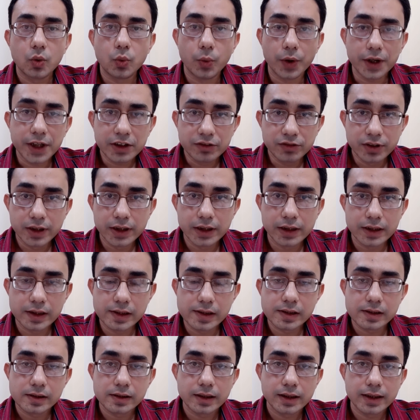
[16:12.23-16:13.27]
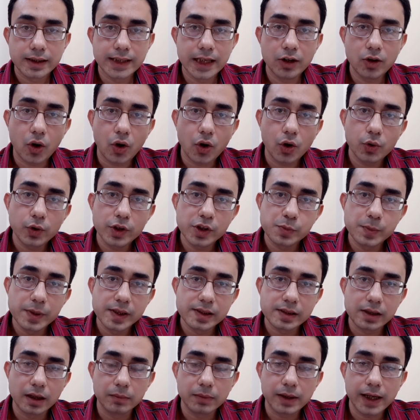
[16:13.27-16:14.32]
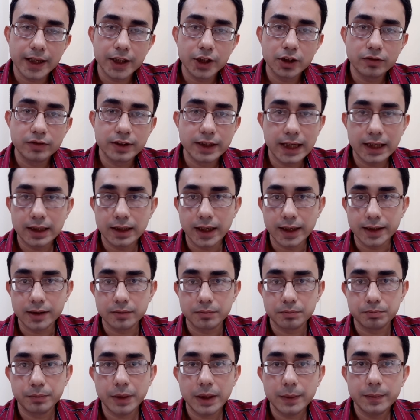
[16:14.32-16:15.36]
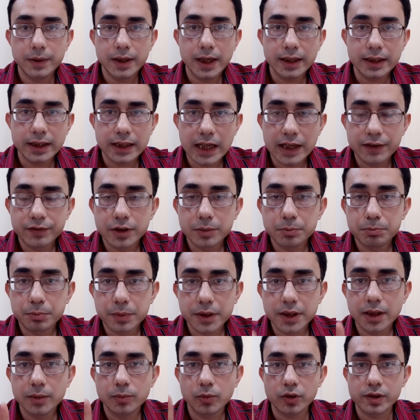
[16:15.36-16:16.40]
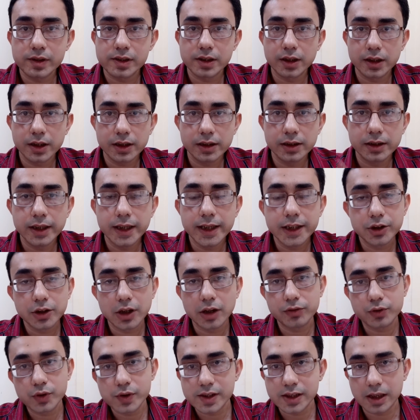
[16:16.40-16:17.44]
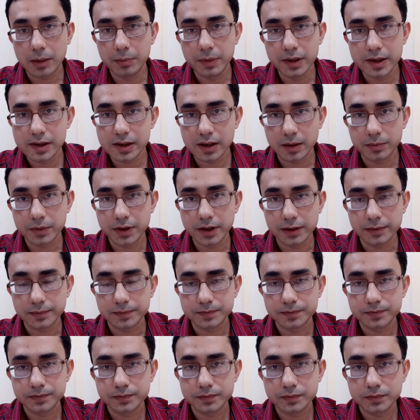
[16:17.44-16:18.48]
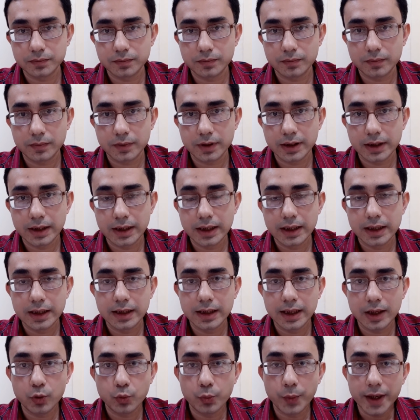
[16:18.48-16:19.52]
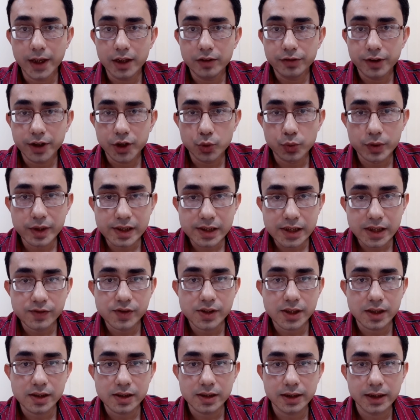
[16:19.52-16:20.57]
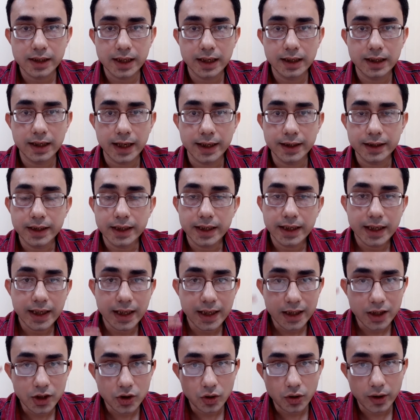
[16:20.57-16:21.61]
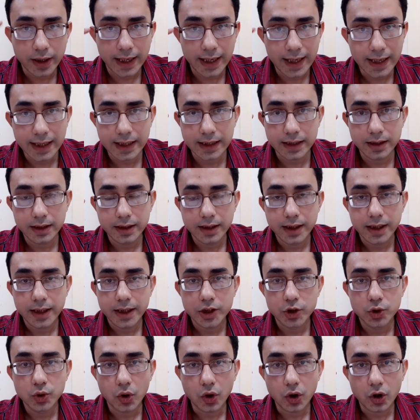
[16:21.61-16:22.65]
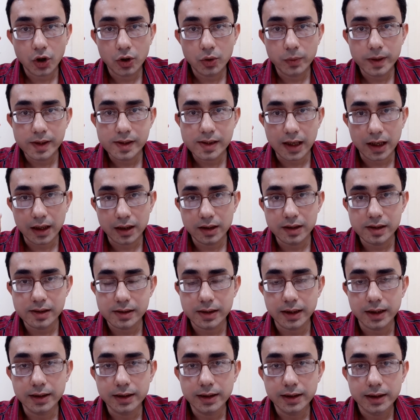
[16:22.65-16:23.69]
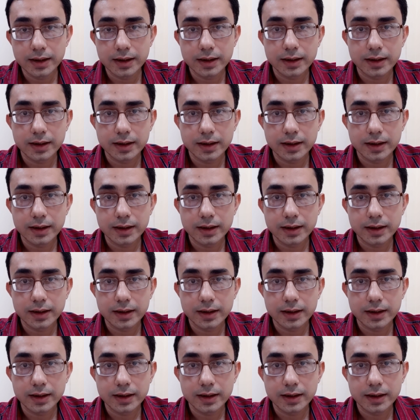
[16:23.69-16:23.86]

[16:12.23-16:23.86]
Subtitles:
Whatever it is, there'll always be some kind of deadline. Maybe at 11 p.m. on certain date, you have to submit something. Now, whenever you receive such a deadline, in your head, you always understand,